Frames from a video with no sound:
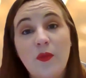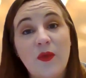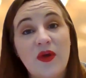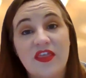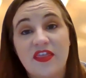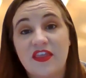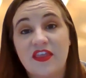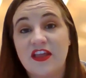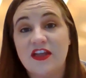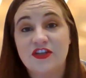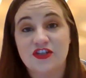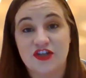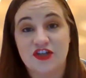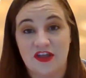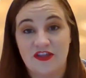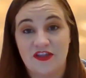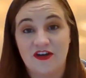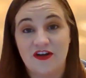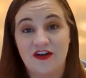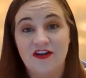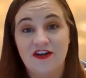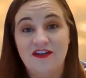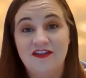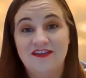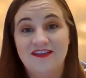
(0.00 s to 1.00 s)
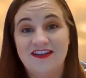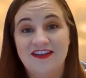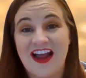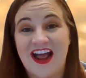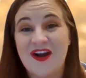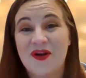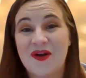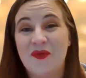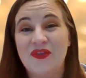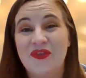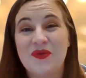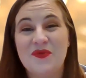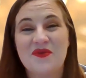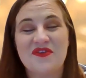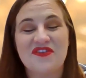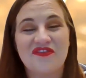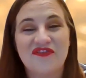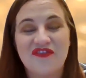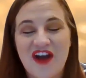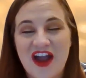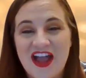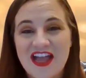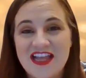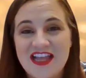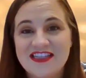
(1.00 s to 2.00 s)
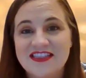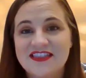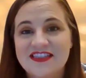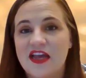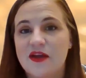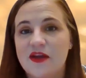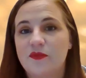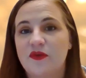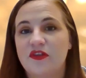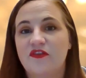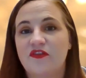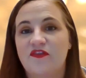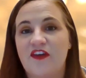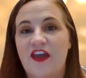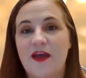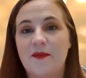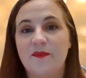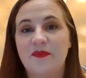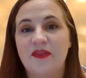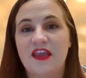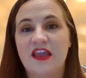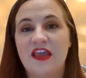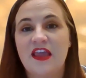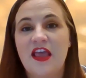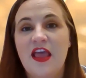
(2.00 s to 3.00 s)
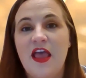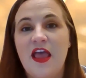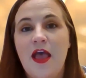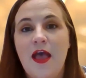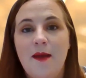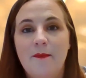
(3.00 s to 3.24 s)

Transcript: with each other, not only with friends and with family,